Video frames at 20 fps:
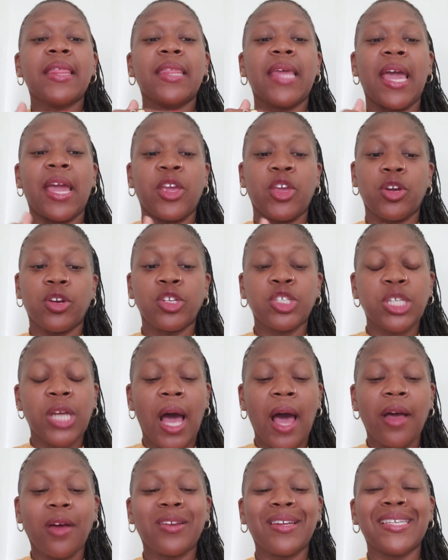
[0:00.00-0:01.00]
and your
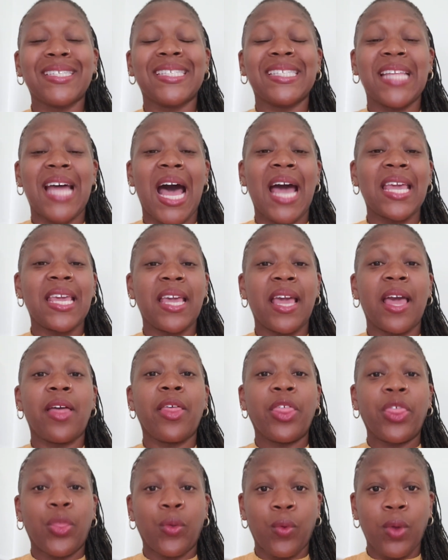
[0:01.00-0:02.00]
child is not
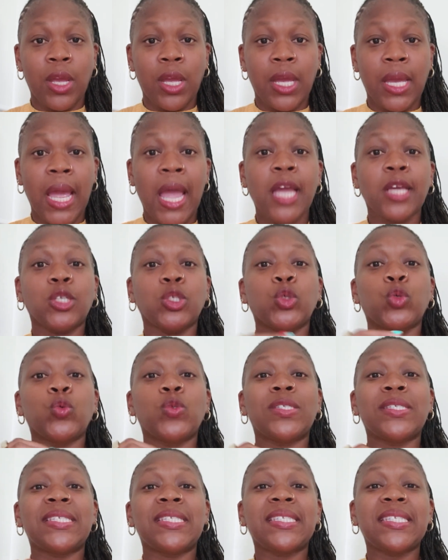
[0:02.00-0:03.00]
yet 3, you
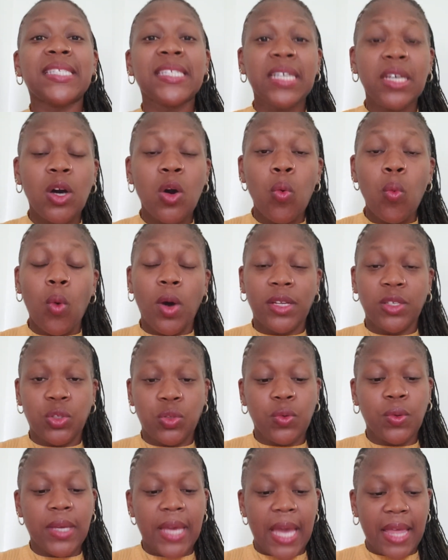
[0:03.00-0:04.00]
still want
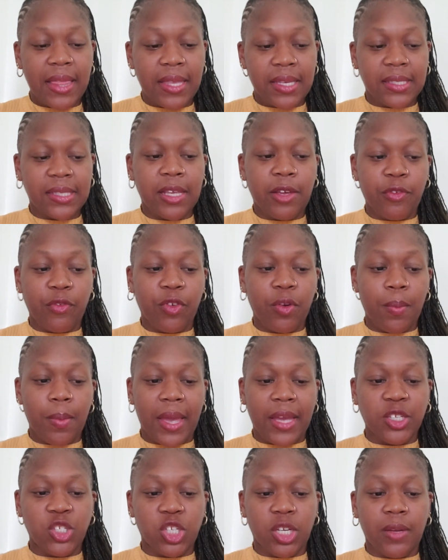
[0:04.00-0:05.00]
to get this
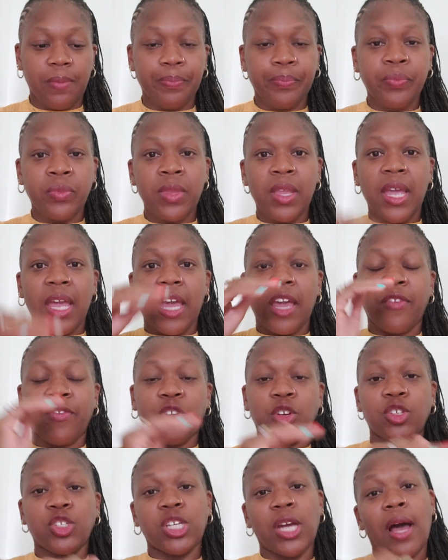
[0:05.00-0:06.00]
information. If
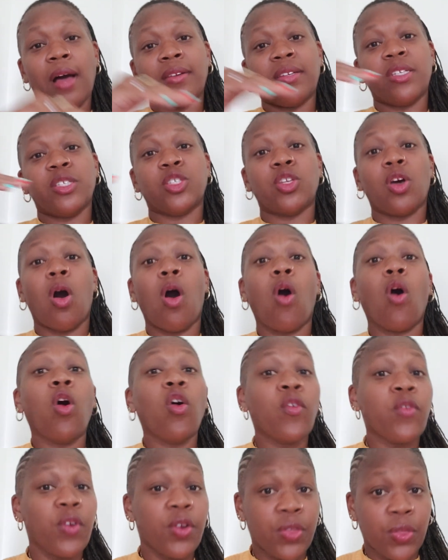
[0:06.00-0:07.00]
your child is
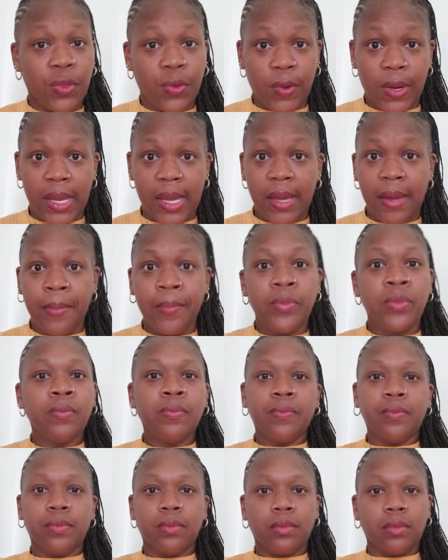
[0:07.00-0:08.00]
over 3,
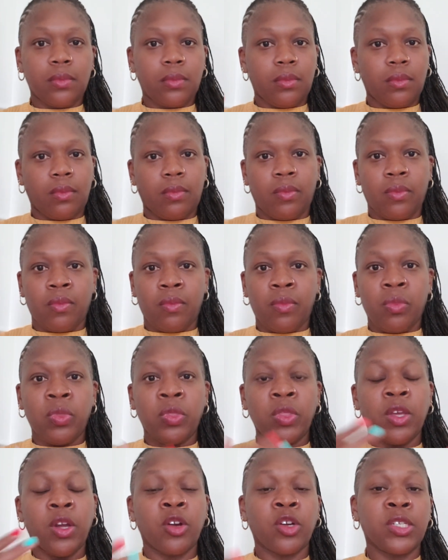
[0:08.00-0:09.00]

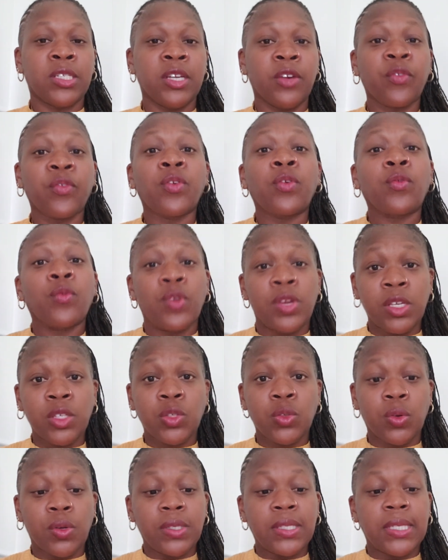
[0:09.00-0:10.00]
there are different
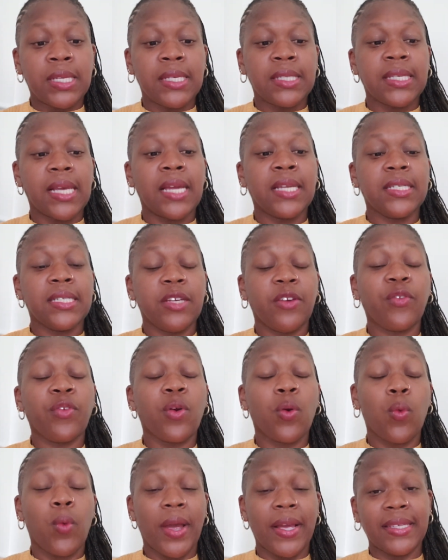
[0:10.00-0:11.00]
resources and
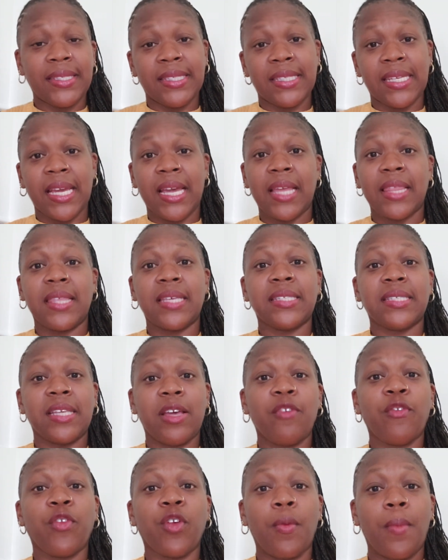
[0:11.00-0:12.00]
different ways to get this
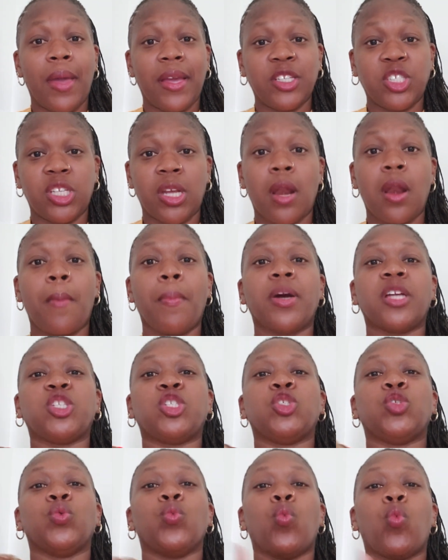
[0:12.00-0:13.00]
information,
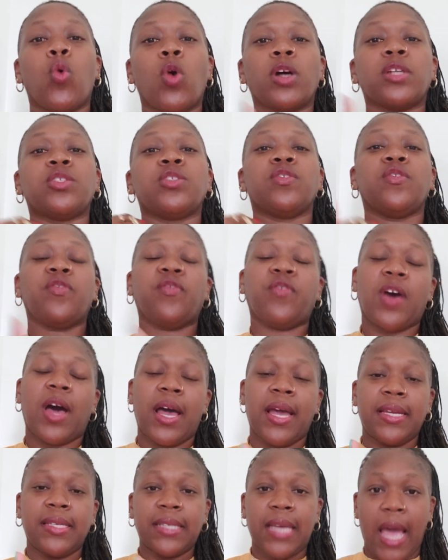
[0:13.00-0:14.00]
but you want to
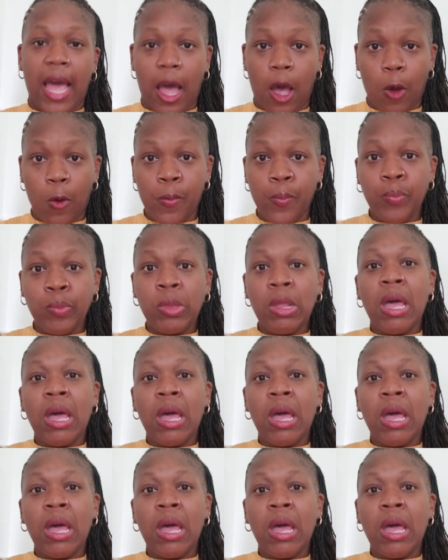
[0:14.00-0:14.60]
find out.